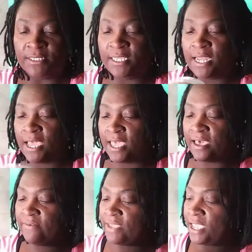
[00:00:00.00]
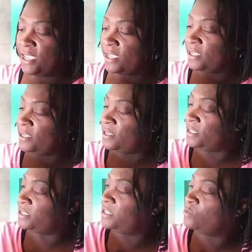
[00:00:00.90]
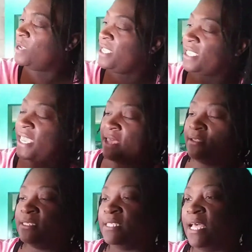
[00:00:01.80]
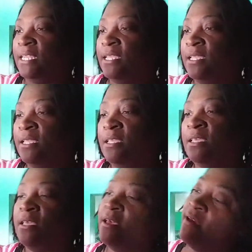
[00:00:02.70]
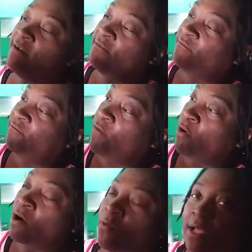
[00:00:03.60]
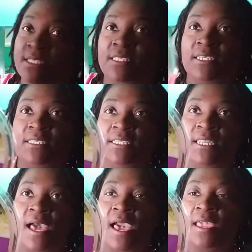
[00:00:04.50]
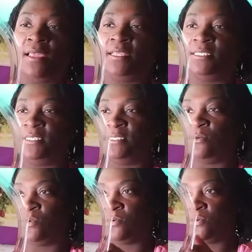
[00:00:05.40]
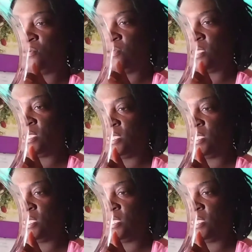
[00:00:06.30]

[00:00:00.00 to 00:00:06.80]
Then I have a sweet kale salad for $1.69 because it's a Woohoo.